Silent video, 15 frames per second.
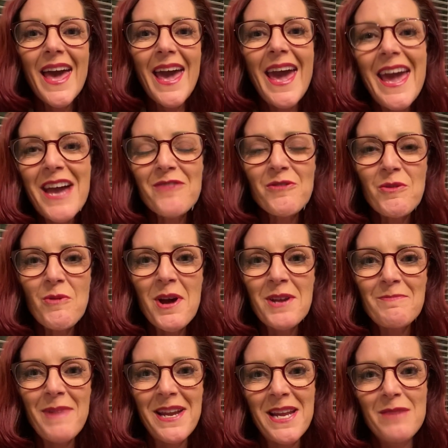Hey
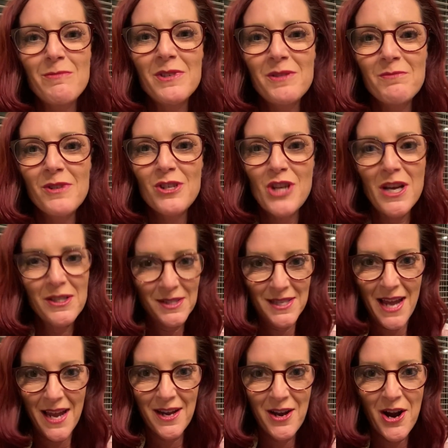everyone, my name is Michelle
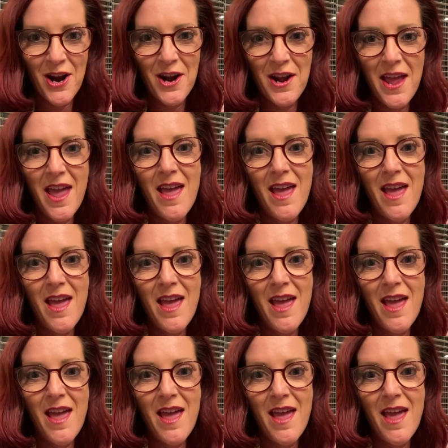Steingard,